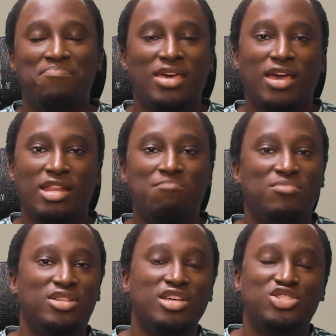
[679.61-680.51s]
And
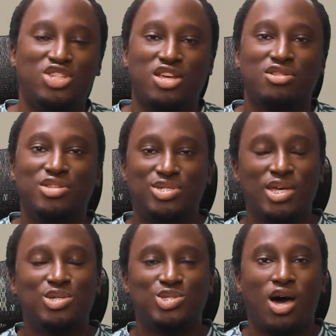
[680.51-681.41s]
Amelia cheekily
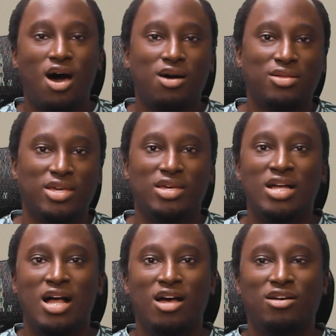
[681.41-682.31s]
says to Ollie,
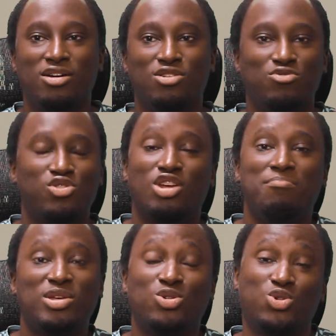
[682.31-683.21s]
you're going to
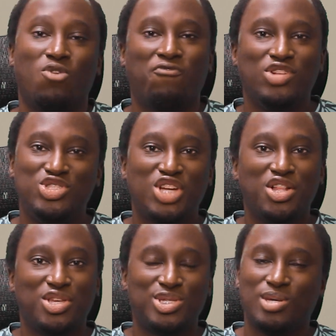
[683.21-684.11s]
make your girlfriend
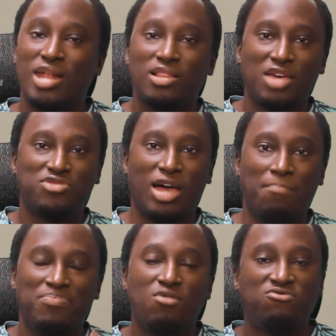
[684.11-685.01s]
jealous. And I like
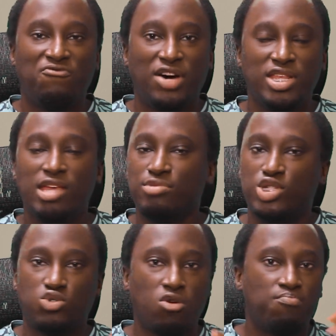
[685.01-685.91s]
that. It was funny. It was a
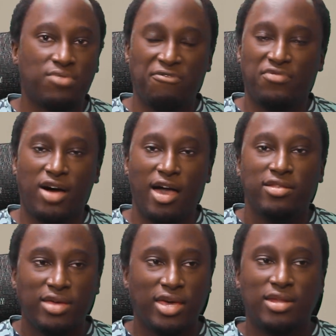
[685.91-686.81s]
short, brief
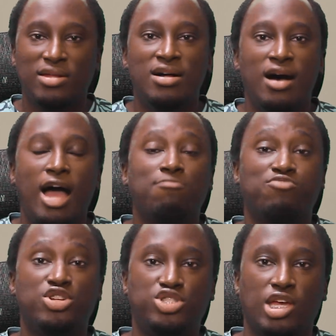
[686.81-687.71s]
line, and I
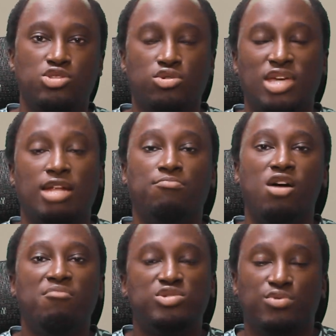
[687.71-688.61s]
appreciate those kind of
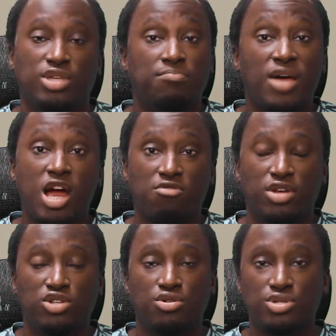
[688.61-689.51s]
moments within Power
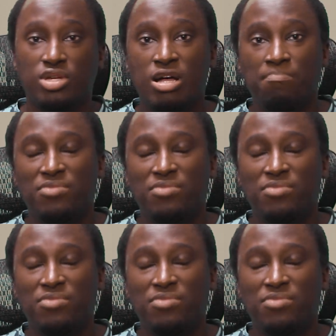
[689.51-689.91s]
Rangers.